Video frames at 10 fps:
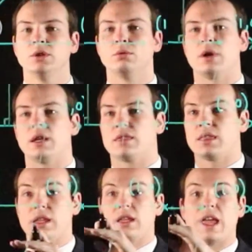with
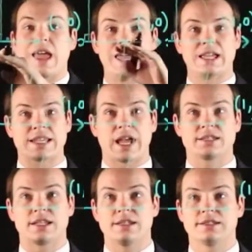the
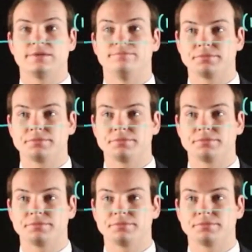x-axis.